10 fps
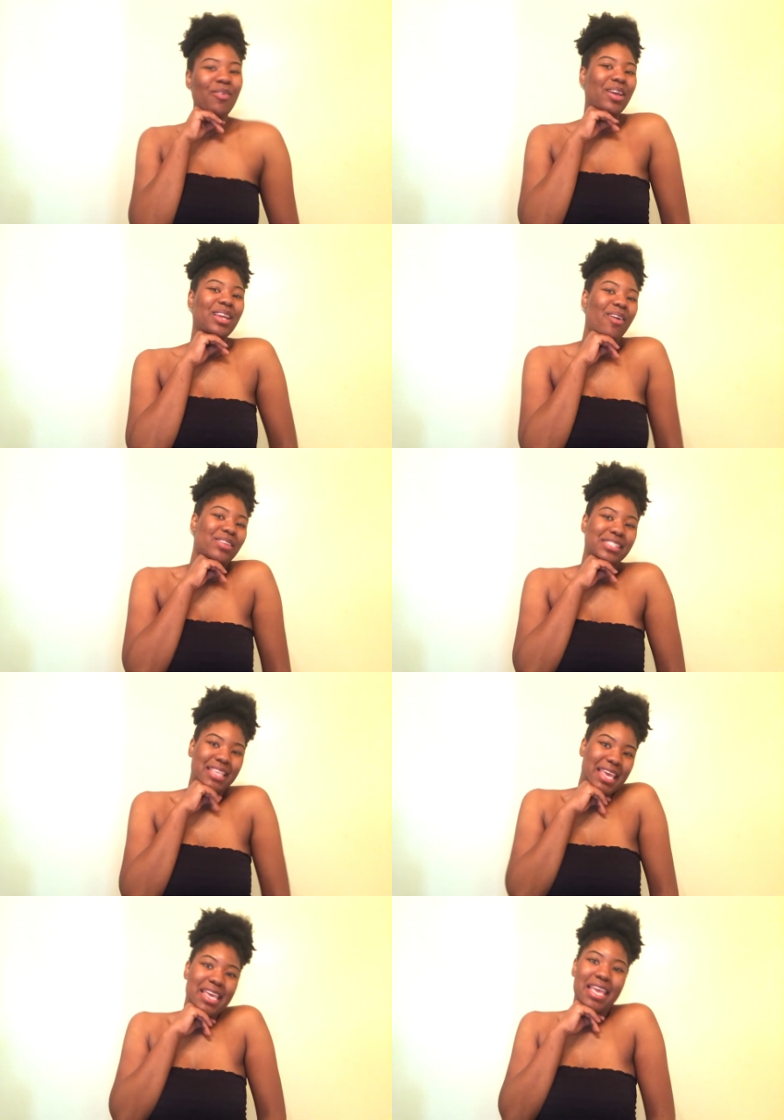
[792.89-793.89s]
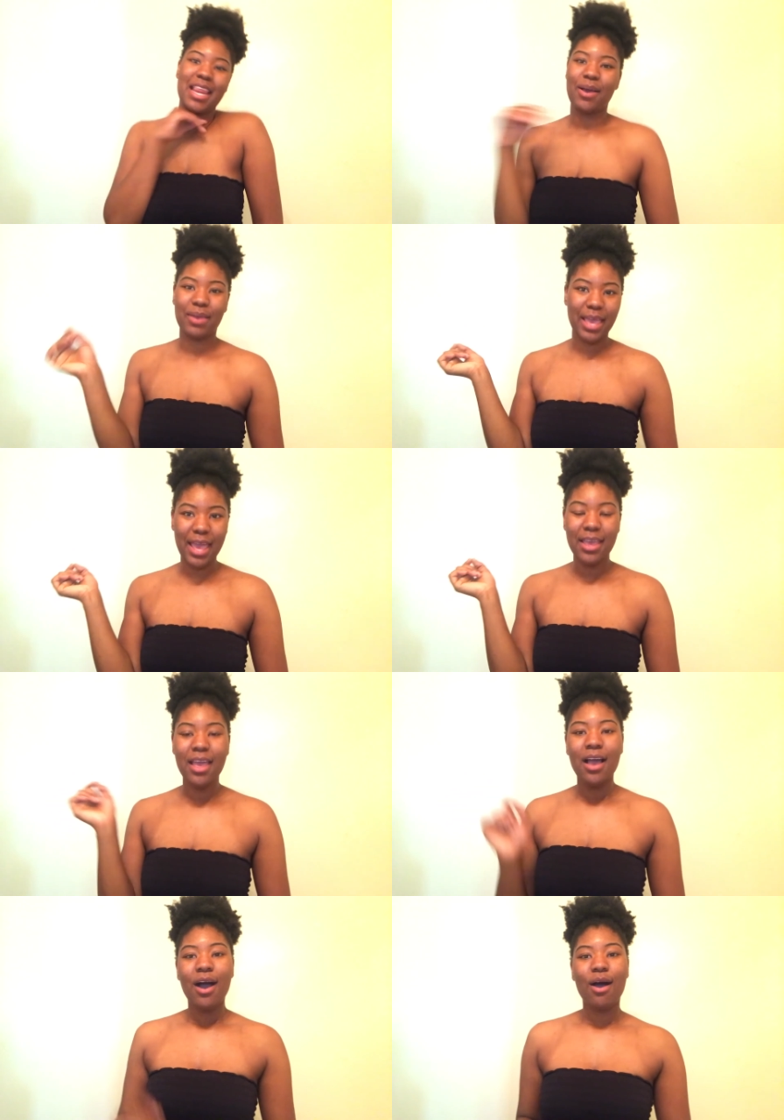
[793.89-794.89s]
glowy glowy skin.
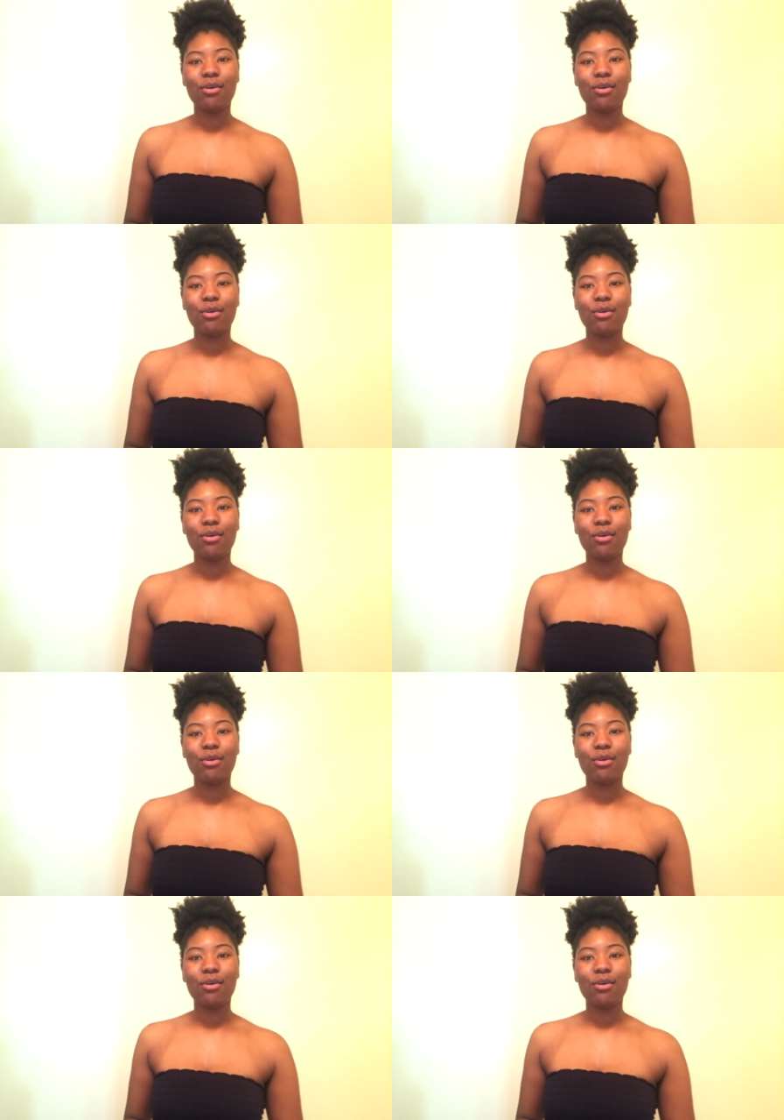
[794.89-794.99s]
Okay,